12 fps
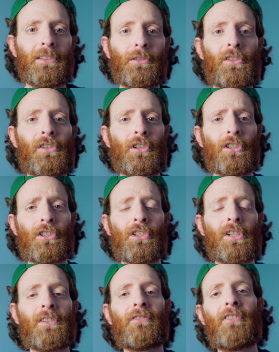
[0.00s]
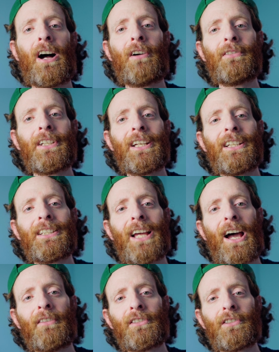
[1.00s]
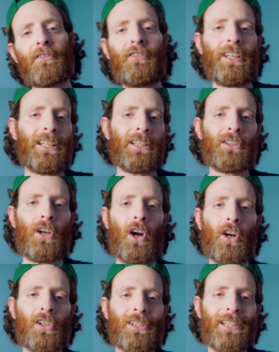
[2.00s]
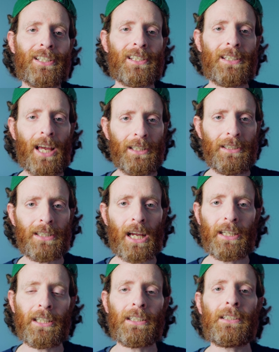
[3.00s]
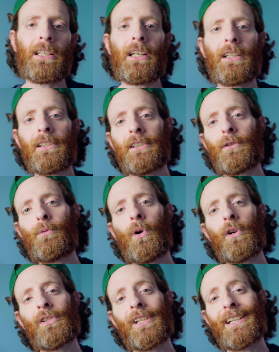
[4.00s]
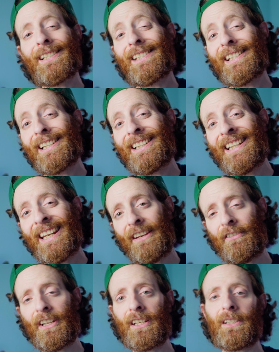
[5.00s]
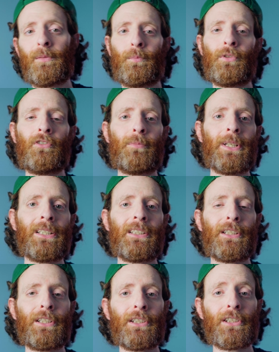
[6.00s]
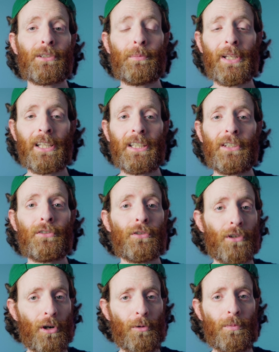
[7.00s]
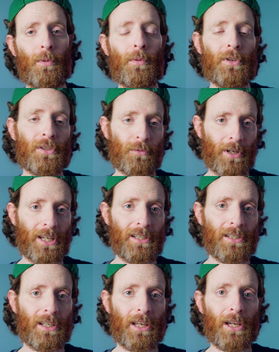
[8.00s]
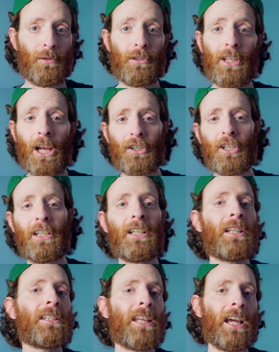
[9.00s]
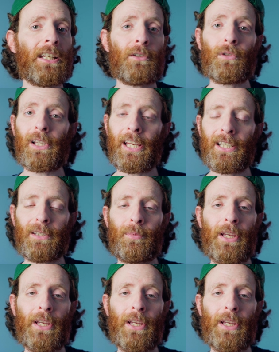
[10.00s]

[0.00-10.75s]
The researchers found that after feeding dogs the study diet, there was a significant improvement in their ability to cope with stress and reduction in anxiety-related